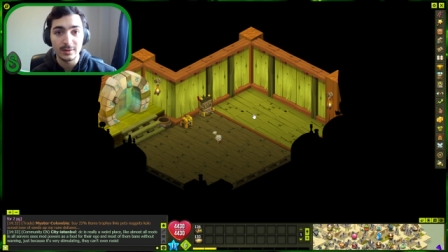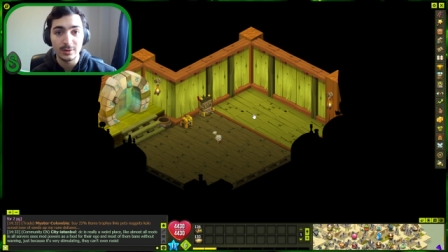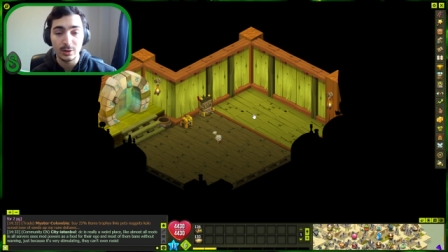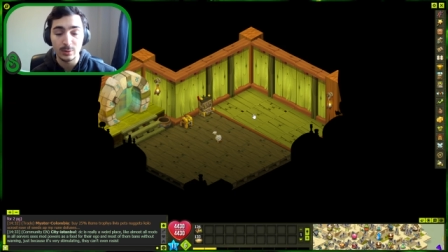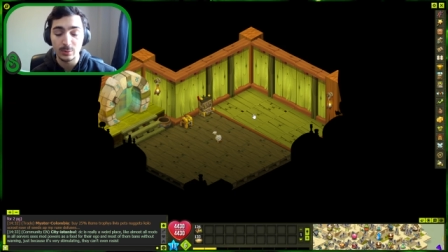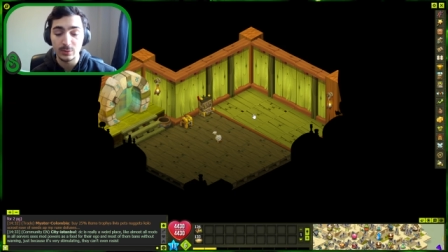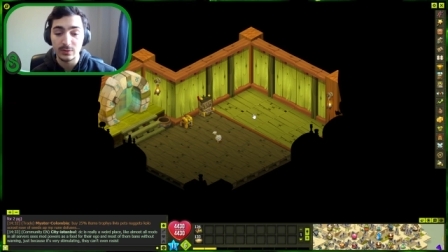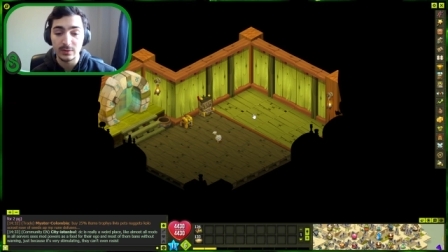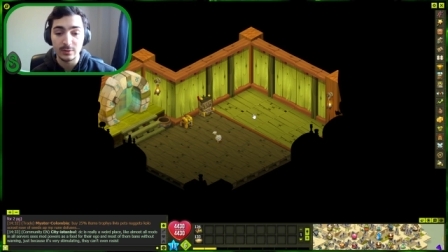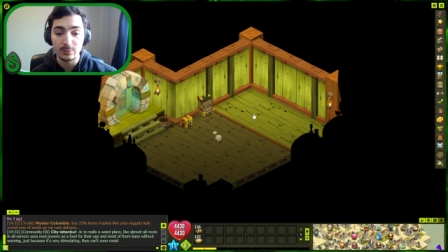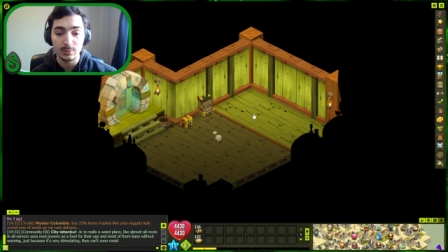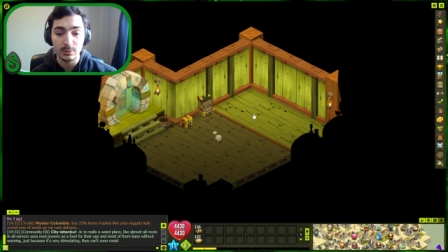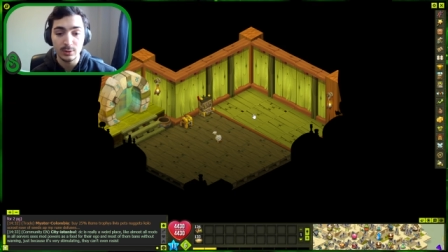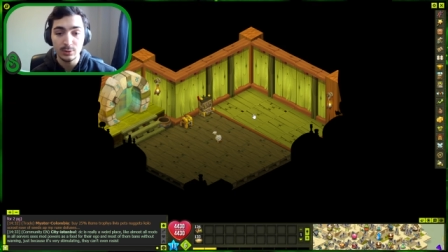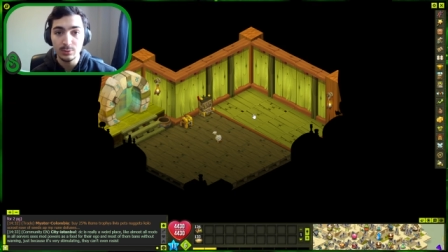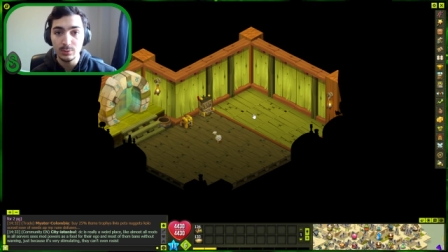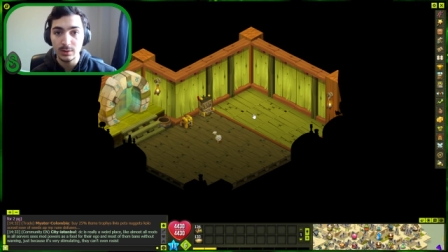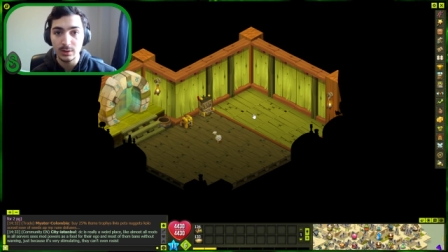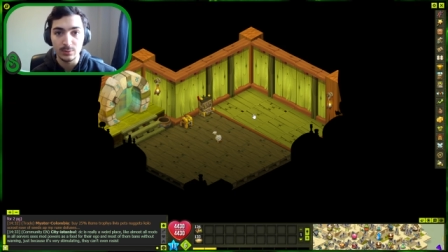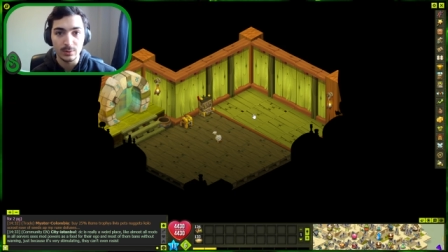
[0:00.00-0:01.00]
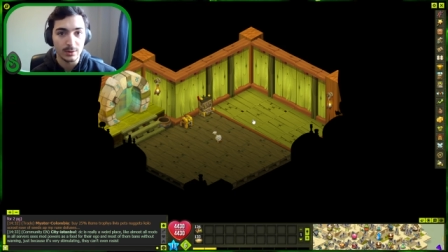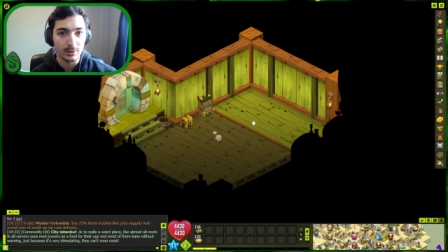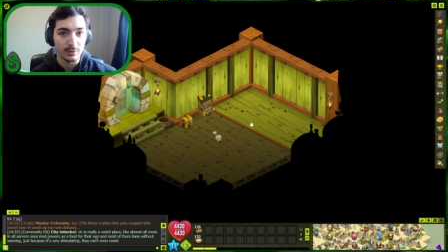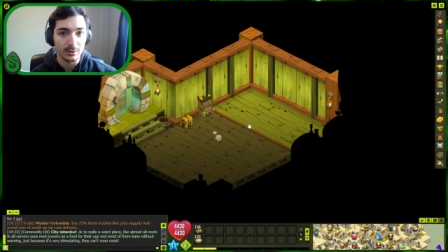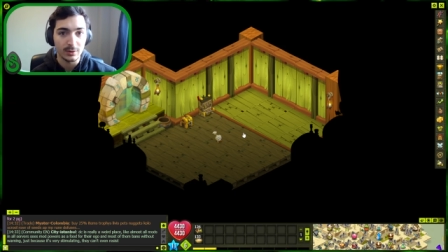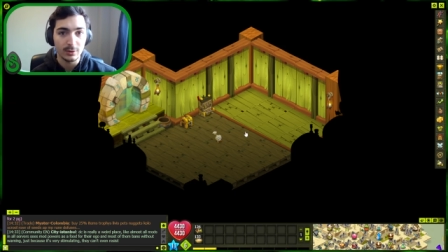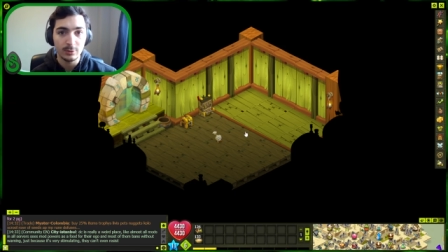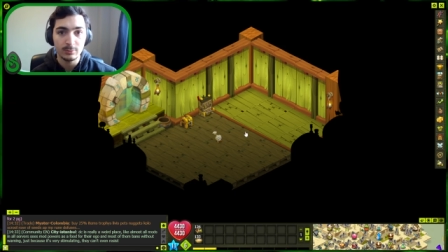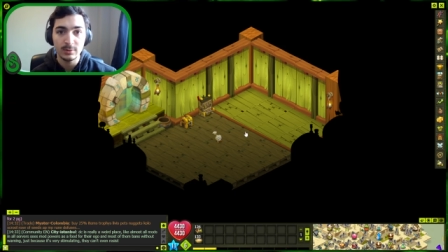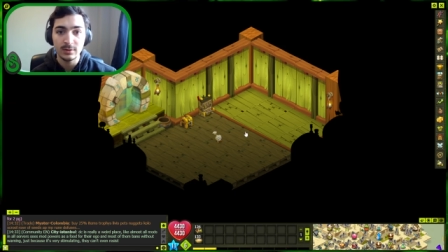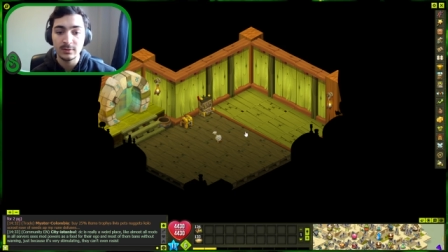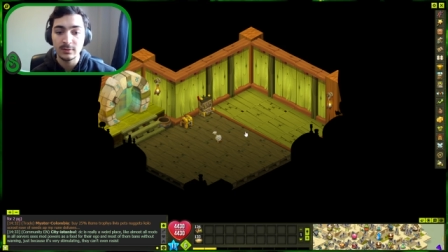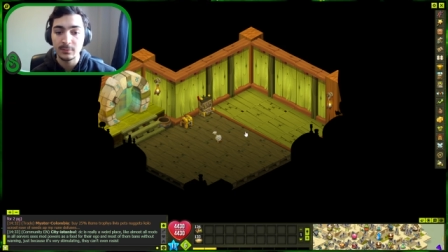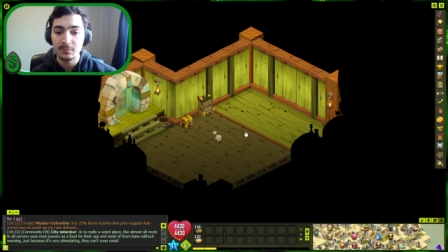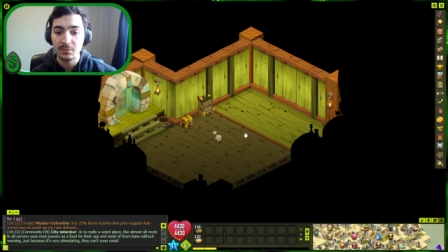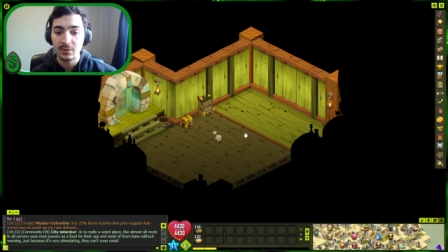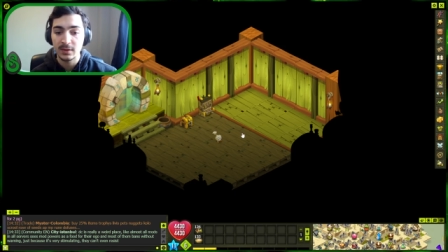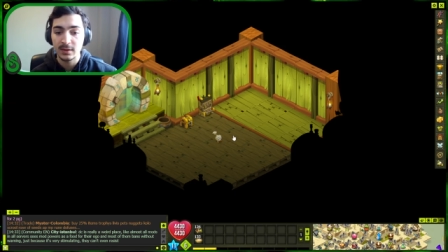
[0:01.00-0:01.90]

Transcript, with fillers: comments down below. I read all the comments.